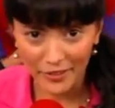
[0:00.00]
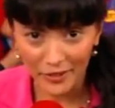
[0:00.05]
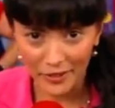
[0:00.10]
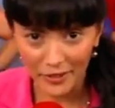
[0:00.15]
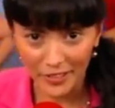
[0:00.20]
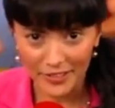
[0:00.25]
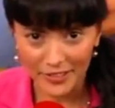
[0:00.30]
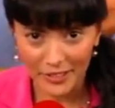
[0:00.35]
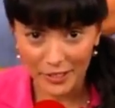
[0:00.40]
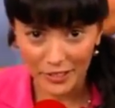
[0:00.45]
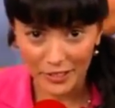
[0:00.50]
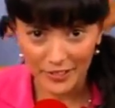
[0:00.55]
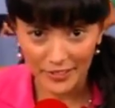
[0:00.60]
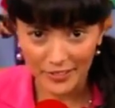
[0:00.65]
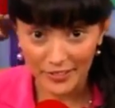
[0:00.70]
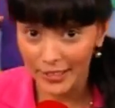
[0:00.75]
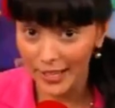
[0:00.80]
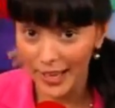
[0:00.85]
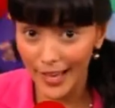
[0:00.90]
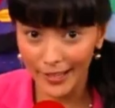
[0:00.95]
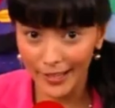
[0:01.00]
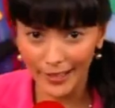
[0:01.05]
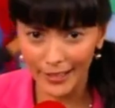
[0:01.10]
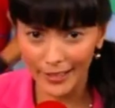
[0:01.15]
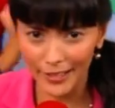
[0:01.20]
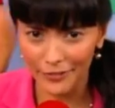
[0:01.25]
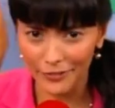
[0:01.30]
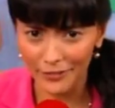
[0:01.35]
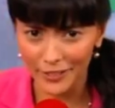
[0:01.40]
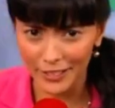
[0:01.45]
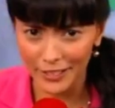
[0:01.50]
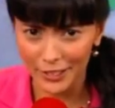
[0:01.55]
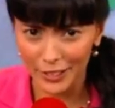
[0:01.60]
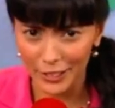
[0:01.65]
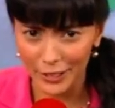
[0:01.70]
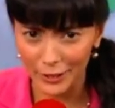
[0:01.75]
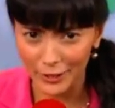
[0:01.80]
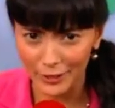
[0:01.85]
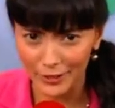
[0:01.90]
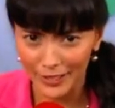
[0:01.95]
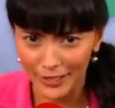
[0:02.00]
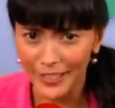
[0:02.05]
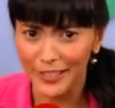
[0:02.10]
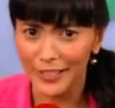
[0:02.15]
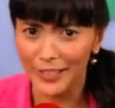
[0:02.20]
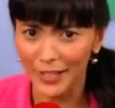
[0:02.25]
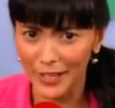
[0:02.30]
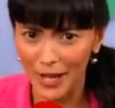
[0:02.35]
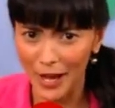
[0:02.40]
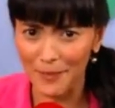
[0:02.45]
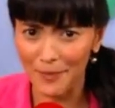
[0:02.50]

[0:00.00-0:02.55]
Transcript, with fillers: the greats turn. Can he lift it too? The